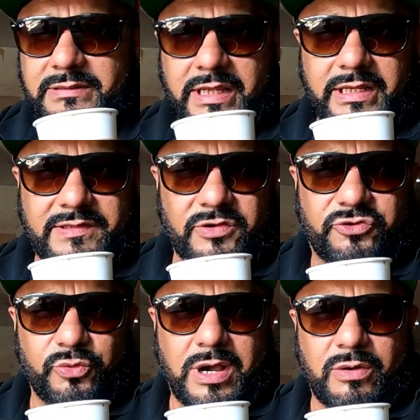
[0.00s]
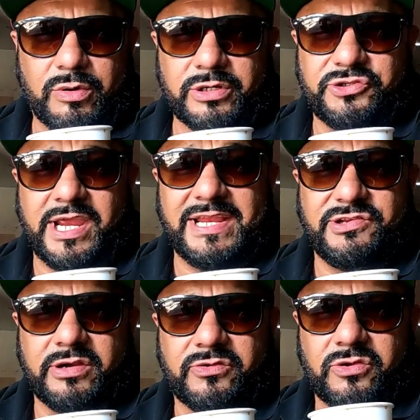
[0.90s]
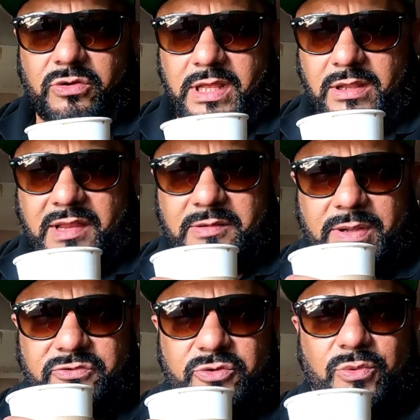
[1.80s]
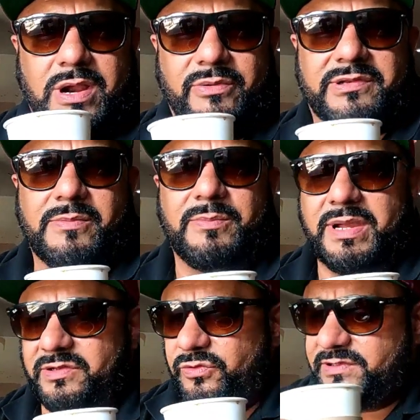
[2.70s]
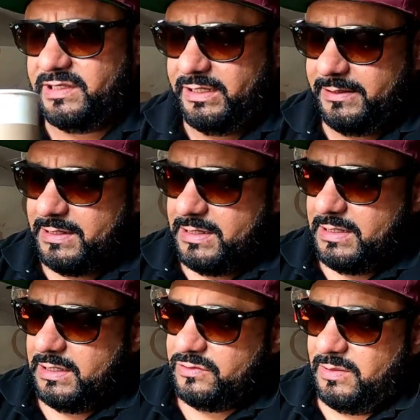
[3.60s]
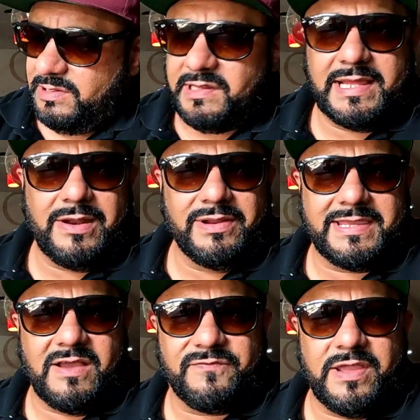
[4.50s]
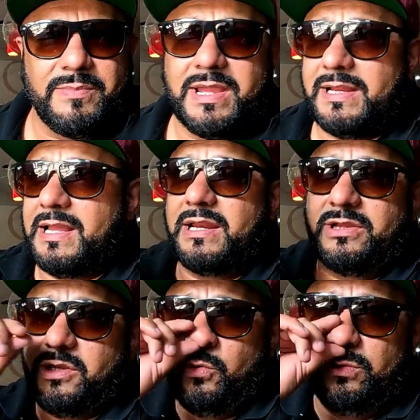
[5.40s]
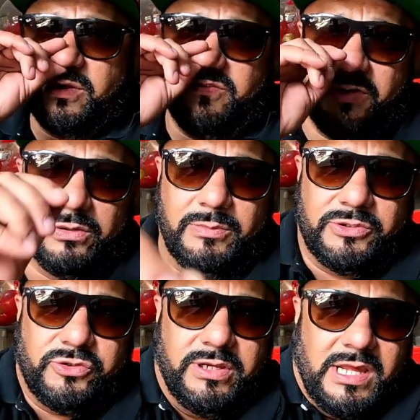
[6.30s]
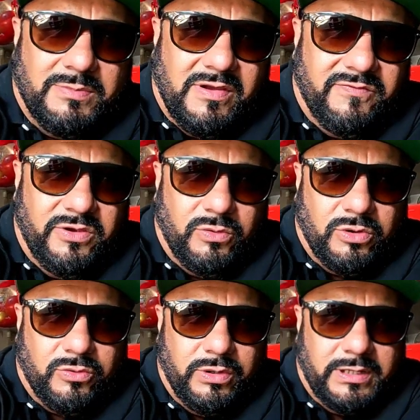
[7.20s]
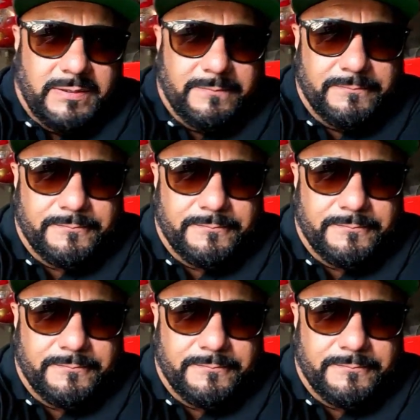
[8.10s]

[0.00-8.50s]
it's a 2-hour change here, so I lost about 2 more hours coming to Mexico City. So I'm just hanging out in a cafe, man. I got a cool little view. Let me show you guys my view real quick.